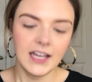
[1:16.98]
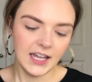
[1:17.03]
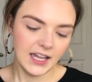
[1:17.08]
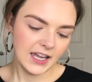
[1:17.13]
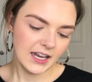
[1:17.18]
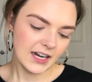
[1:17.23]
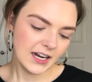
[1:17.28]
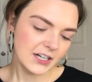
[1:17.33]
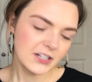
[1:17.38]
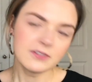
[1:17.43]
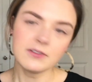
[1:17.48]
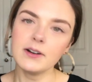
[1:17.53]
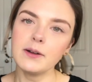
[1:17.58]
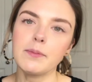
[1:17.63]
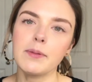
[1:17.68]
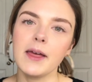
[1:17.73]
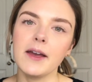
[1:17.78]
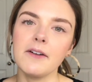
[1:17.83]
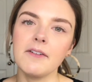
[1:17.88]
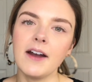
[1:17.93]
and I just want
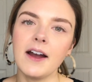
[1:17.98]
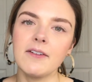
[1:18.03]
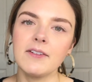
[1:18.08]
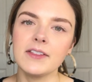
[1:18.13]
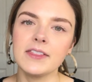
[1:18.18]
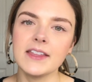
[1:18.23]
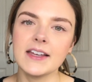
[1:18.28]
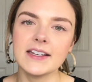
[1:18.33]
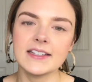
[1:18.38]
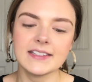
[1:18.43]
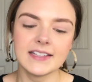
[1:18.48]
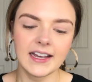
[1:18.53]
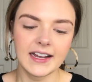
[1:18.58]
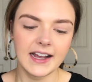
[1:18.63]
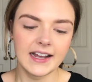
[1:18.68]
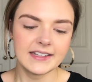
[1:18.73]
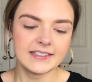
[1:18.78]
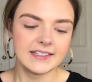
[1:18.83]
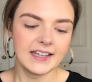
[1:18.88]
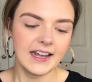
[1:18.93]
to play around with this like
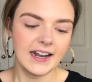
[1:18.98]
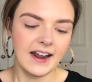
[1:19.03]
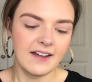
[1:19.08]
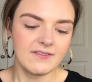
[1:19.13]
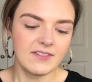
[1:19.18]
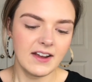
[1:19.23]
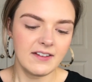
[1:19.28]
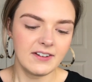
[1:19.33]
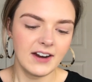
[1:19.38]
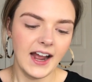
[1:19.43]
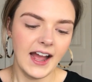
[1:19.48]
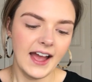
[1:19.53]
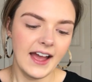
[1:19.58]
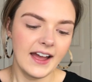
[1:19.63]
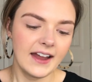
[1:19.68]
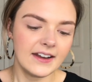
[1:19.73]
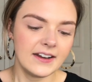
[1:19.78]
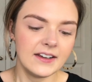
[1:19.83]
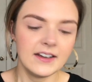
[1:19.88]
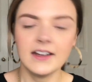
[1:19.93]
I said I've never
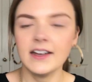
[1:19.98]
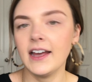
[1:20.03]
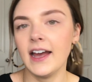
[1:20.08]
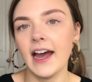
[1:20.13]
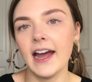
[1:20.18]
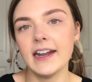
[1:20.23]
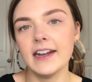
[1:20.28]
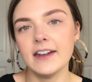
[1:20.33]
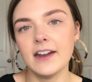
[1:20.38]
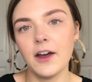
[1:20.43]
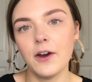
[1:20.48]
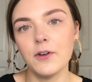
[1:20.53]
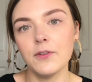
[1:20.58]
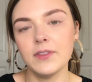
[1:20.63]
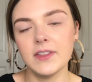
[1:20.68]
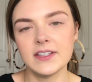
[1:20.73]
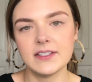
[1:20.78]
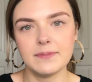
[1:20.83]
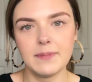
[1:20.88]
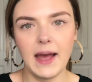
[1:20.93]
had I didn't own
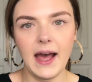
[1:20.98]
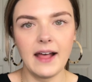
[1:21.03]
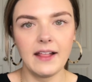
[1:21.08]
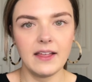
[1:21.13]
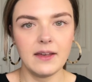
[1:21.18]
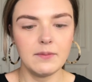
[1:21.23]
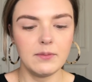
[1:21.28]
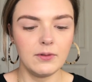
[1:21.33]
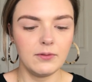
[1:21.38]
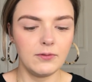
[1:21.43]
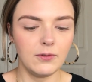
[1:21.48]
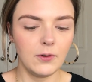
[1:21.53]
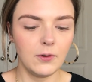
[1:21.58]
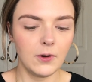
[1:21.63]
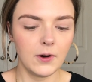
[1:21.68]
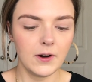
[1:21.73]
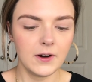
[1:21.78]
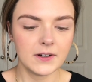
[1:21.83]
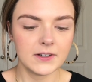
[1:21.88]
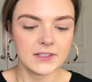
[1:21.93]
this palette
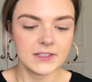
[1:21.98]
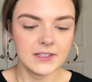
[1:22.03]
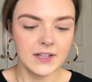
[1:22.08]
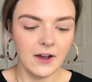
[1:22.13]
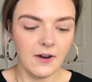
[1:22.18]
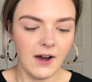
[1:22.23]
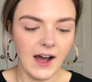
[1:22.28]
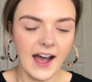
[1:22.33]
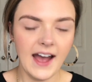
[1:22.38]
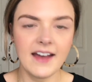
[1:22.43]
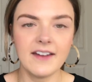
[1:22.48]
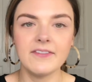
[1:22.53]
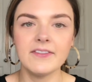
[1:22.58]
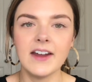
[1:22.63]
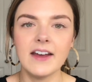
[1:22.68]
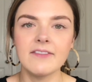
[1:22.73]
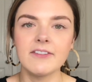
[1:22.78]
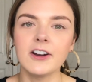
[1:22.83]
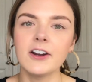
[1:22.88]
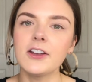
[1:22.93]
before, so I have
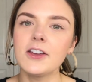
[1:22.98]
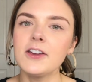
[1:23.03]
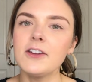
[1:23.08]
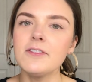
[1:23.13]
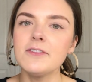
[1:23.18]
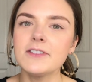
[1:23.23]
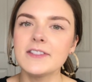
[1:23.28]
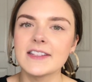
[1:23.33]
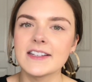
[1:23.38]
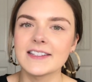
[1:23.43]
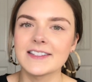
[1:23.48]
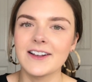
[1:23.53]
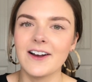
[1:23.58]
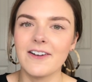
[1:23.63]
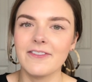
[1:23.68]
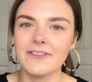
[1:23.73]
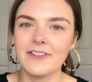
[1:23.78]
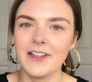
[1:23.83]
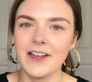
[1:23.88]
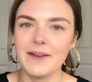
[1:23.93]
never used the
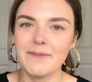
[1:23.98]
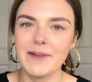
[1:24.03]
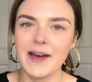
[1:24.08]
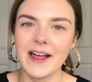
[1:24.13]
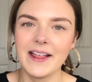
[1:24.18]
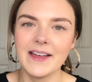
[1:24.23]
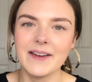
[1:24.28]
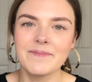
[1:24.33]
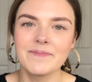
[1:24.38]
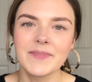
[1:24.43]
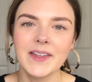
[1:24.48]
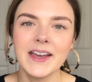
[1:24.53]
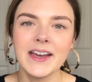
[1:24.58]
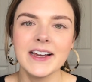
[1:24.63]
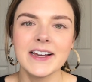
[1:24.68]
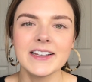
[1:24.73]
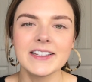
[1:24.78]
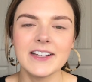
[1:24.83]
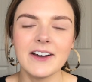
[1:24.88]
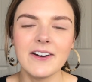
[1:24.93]
Soft Glam palette.
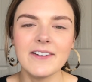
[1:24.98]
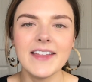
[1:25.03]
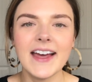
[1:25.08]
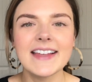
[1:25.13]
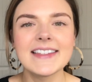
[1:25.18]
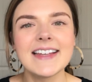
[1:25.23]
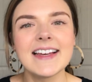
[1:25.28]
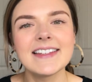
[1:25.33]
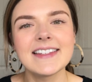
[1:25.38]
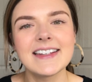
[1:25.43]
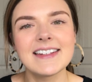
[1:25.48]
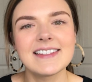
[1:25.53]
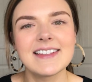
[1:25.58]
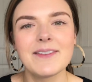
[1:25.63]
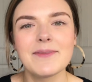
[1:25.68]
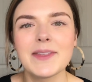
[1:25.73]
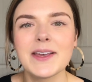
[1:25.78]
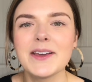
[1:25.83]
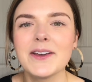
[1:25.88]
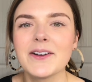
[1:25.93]
So if that sounds like
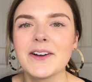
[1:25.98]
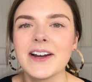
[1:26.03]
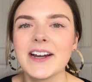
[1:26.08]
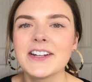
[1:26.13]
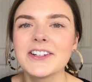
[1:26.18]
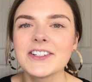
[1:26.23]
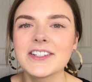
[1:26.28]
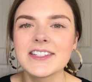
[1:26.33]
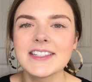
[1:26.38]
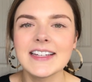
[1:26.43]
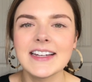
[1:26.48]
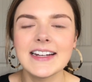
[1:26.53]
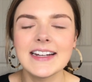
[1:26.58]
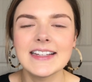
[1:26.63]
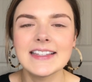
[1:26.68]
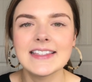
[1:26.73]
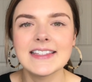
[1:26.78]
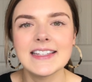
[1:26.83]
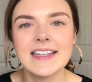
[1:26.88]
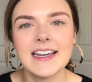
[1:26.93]
something you're interested
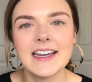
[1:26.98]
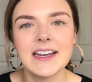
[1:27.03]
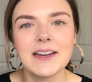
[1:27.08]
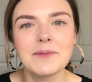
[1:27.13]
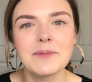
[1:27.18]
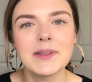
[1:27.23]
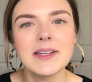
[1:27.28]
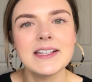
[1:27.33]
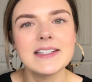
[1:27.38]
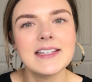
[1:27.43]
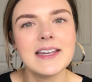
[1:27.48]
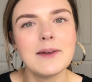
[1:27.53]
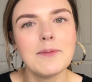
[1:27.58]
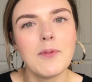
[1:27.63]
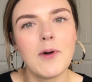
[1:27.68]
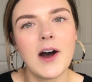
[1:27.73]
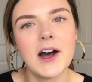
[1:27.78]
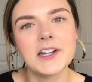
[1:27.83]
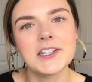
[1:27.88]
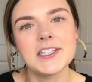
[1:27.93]
in seeing, please
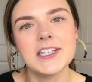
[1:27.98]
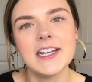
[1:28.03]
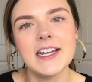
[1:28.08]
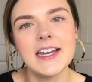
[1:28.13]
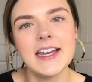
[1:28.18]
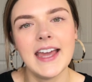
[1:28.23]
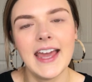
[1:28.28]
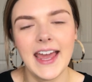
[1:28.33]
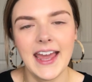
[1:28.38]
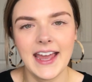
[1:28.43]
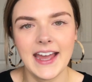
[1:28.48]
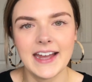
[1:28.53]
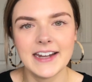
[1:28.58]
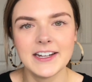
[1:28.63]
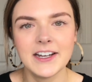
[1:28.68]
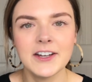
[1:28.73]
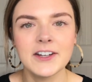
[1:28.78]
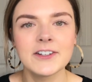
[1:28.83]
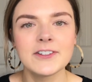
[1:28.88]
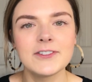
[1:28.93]
keep watching and
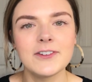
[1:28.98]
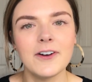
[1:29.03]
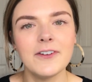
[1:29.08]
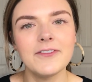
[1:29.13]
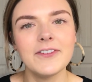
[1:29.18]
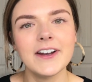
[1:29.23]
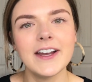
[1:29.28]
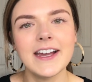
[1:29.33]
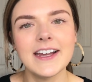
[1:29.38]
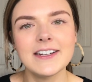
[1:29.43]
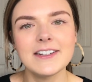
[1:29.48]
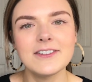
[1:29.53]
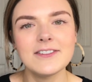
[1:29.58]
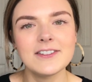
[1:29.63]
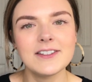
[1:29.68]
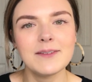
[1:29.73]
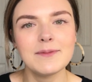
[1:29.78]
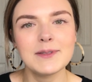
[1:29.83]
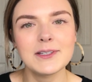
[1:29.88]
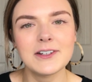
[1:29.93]
don't forget to
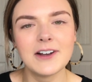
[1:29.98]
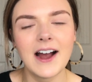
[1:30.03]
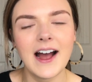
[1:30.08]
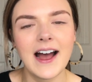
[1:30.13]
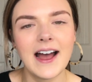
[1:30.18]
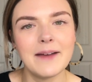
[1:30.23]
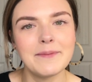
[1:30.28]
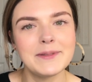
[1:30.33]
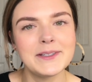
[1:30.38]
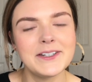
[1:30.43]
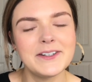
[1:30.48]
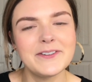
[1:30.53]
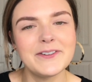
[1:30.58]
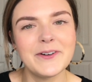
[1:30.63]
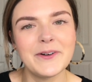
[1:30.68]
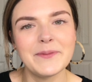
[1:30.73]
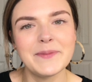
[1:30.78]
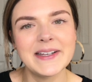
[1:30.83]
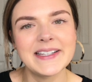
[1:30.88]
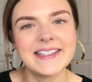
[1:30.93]
subscribe so you
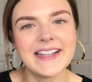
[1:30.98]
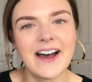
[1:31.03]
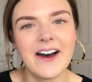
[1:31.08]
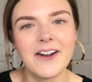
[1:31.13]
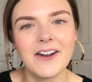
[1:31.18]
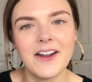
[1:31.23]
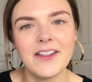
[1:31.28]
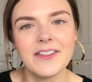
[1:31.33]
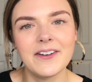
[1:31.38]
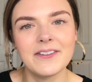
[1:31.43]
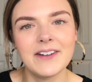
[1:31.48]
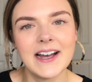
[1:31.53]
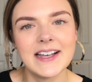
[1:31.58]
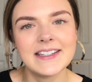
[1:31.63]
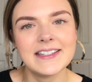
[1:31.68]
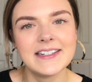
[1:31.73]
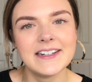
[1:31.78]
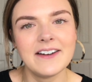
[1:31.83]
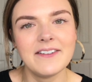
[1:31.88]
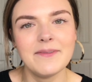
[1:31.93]
don't miss out on the
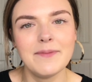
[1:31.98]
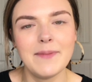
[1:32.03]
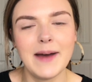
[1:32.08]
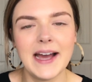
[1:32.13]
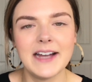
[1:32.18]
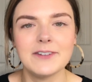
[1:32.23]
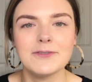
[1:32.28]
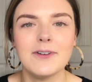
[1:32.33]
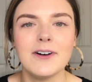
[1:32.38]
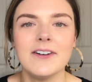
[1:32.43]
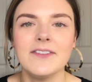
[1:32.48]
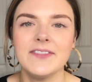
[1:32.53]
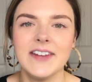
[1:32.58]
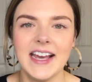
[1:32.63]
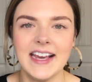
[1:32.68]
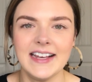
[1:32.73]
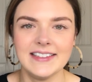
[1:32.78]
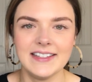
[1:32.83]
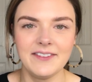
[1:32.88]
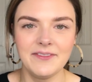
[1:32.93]
rest of my 12
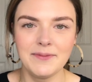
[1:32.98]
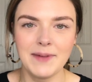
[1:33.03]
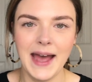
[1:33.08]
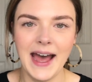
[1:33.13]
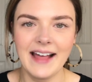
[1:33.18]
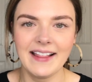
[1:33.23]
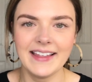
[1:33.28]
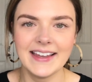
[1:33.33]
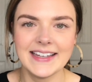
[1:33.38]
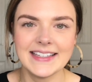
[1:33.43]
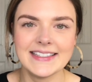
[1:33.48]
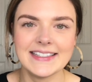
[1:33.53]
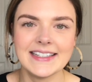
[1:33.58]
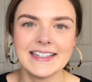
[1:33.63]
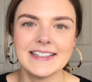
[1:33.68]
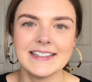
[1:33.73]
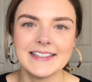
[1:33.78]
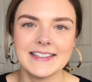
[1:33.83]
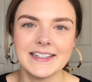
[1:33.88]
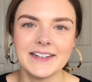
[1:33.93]
Days of Palettes
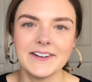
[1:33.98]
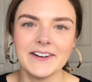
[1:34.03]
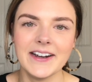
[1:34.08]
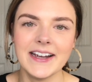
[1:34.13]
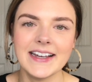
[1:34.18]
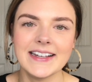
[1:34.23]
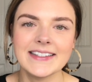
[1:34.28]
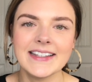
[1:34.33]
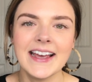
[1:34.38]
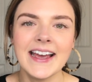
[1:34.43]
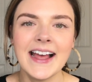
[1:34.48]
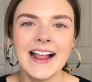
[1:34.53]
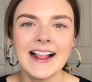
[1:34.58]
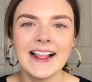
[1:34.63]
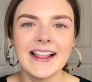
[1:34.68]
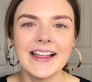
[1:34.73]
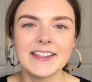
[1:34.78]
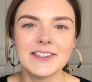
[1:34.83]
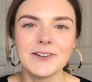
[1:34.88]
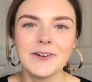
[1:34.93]
series.
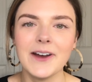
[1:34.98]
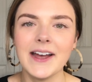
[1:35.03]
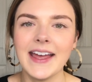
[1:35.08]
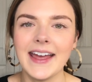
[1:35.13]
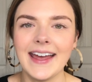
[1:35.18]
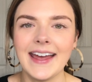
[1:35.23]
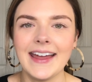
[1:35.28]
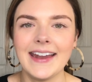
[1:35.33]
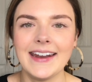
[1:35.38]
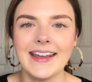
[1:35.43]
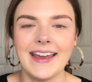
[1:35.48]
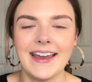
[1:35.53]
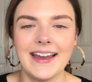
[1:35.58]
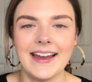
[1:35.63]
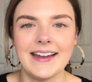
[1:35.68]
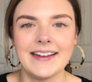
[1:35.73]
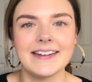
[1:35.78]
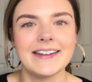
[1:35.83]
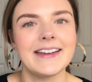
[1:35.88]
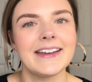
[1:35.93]
Let's go ahead
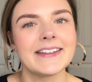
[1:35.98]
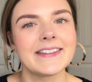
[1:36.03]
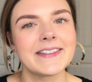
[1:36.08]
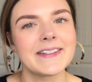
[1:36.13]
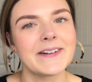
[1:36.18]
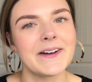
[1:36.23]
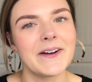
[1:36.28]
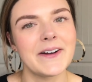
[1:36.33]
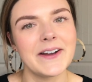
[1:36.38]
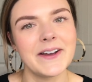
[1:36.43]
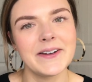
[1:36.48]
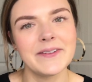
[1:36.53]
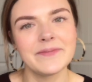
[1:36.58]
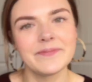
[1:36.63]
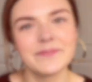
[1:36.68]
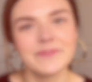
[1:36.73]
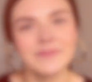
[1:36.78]
and get started.